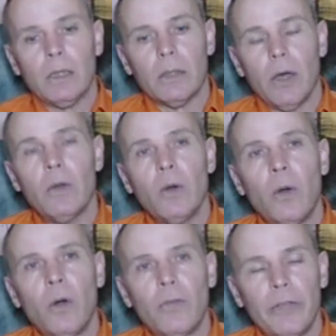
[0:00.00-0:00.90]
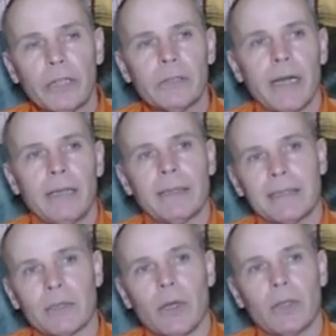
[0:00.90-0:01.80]
Not all field trial
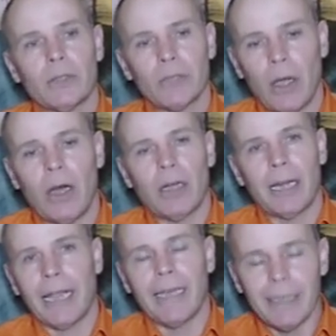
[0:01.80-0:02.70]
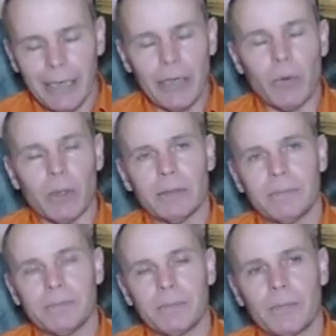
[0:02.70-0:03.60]
results are created equal.
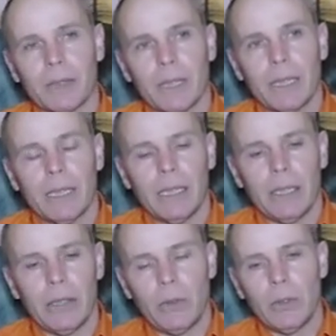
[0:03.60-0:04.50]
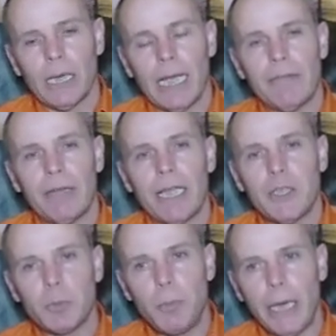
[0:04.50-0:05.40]
You will have a
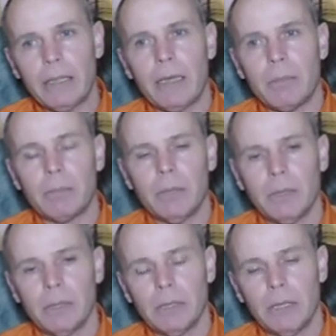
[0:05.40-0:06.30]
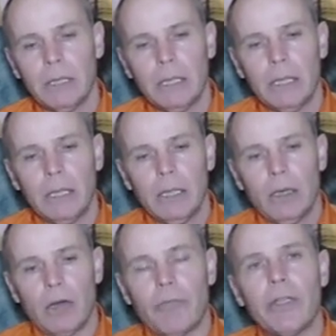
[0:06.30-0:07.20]
spectrum
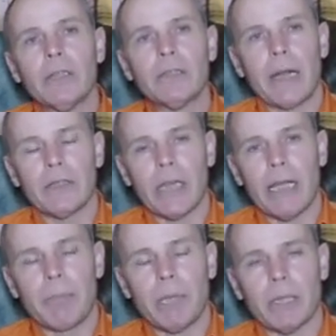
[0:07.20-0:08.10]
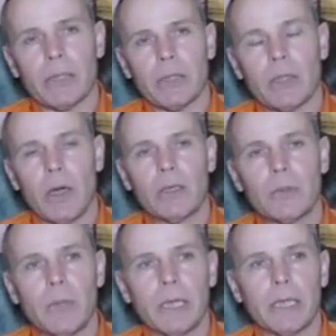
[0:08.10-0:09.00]
of field trial champions, dogs
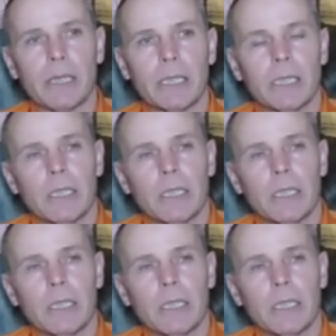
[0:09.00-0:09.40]
with